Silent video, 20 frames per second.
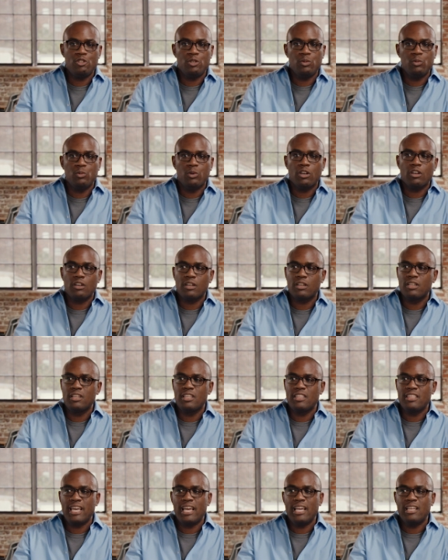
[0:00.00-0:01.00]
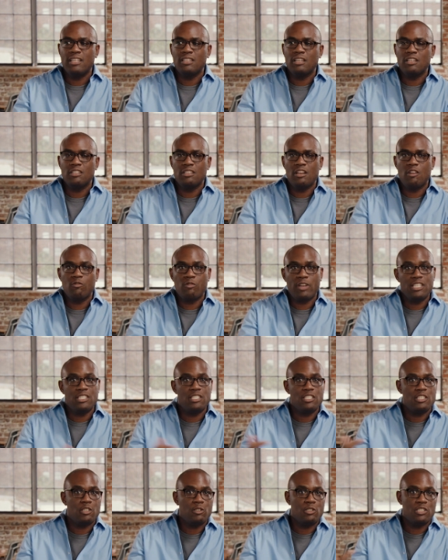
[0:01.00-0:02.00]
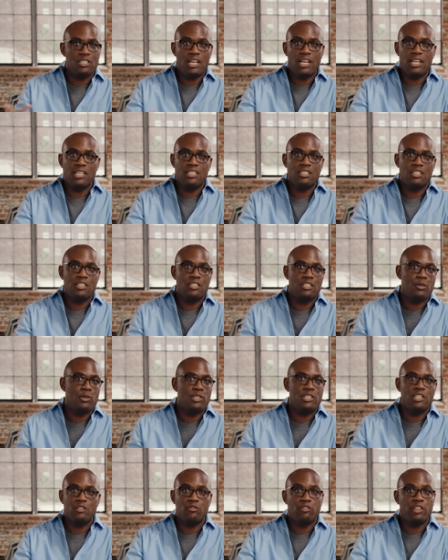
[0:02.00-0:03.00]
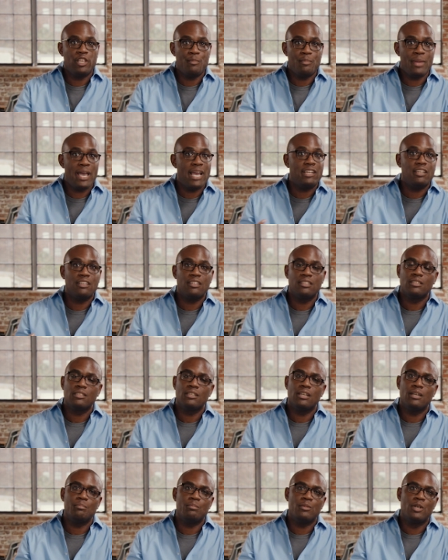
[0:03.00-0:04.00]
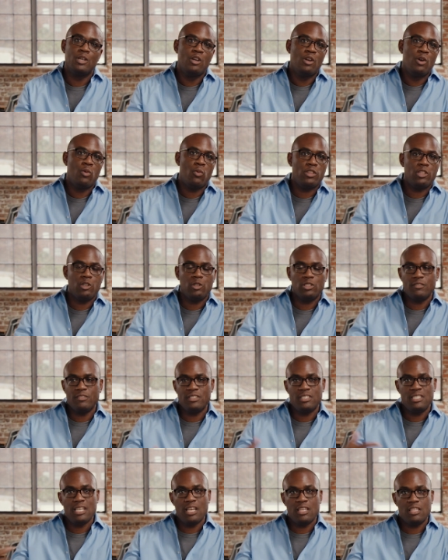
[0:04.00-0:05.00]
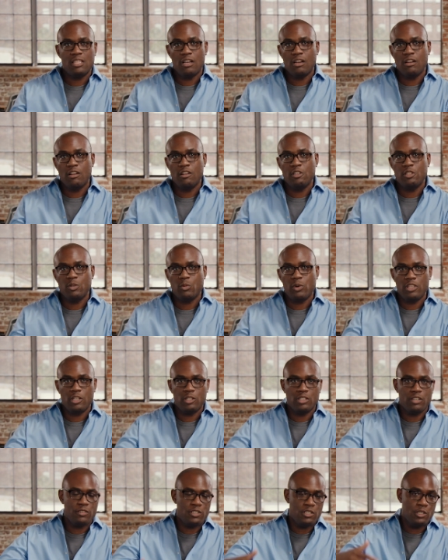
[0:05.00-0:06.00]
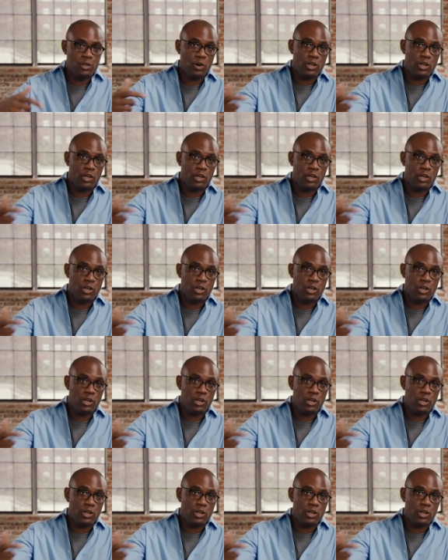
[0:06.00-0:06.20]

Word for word: do work that erases those lines. So it doesn't really matter whether you live in South Orange or whether you live in